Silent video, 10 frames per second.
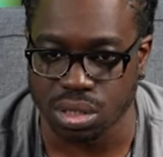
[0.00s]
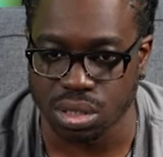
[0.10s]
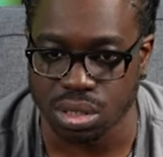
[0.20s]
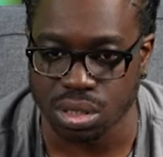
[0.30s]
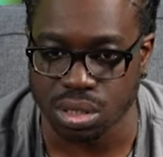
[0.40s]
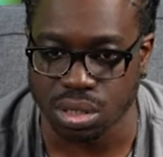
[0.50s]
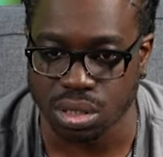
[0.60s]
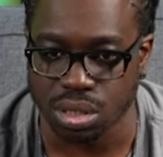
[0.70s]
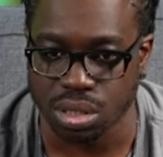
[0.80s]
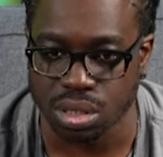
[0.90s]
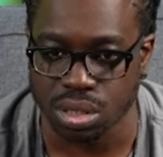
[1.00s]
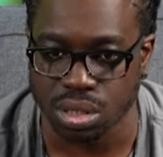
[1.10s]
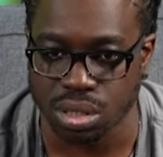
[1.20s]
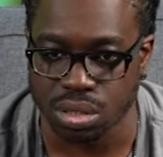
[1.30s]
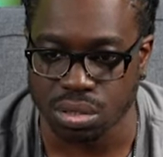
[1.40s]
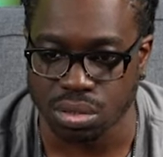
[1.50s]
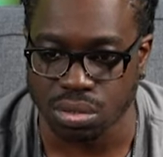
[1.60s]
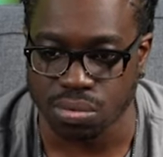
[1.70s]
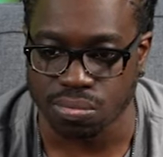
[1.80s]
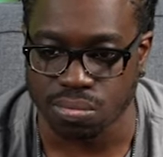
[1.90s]

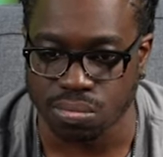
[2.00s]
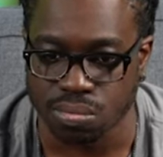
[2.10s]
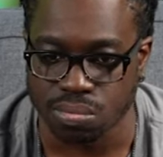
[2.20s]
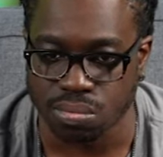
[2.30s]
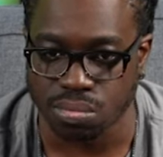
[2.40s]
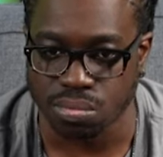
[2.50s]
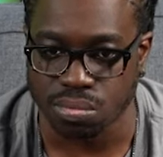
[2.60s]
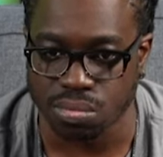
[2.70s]
[no speech]